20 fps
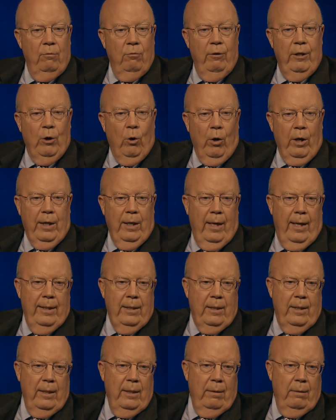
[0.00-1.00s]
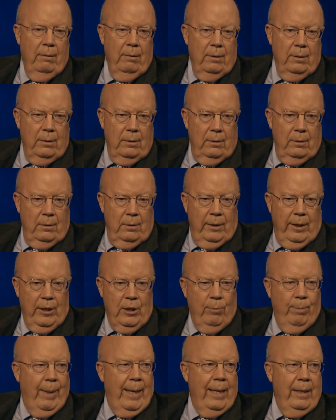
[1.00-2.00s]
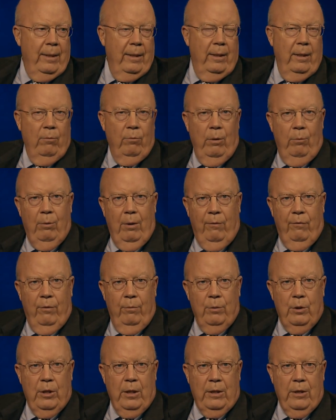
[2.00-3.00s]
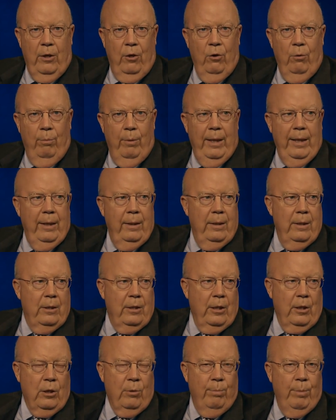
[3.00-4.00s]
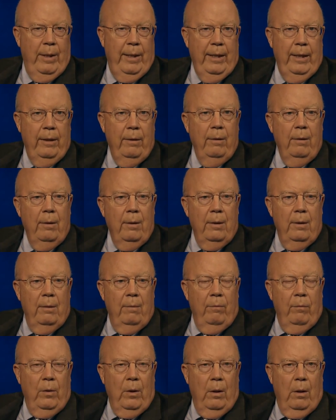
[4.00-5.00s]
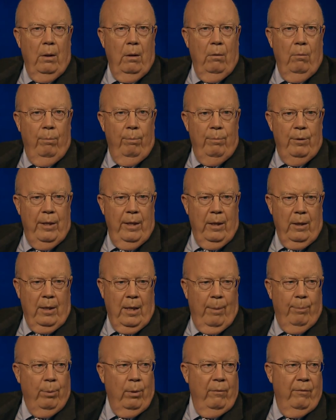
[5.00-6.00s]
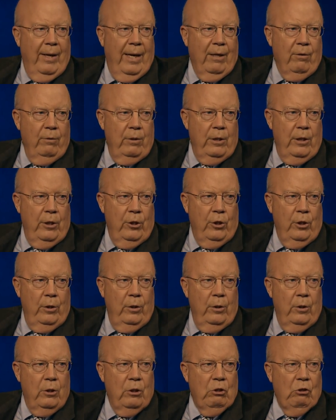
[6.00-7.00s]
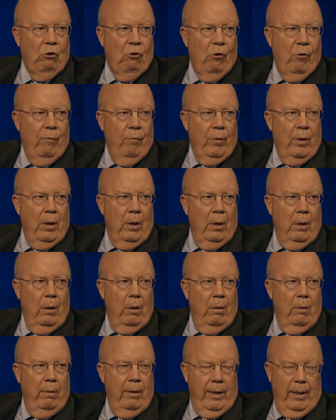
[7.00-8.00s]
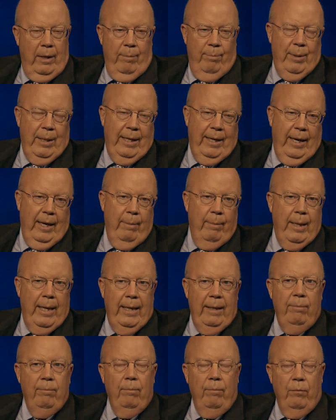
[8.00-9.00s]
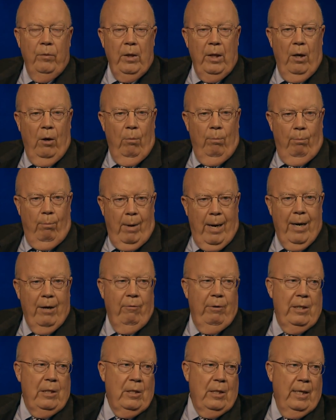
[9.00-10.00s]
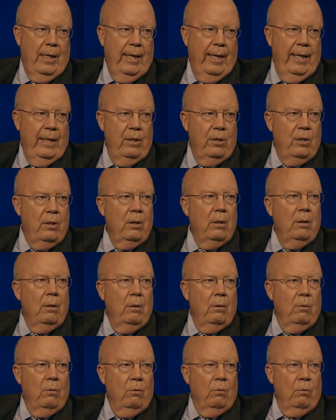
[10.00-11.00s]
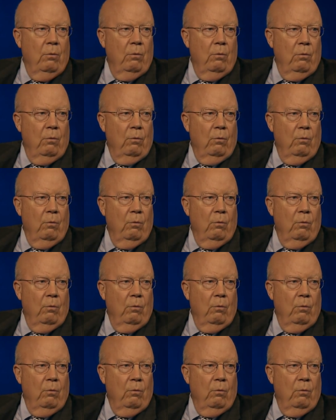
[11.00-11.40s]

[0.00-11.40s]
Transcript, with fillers: reorganized it, expanded it. We went from 600 million to 6 billion. Uh, did a couple of acquisitions, uh, and it became a you know moderate size. But you were on the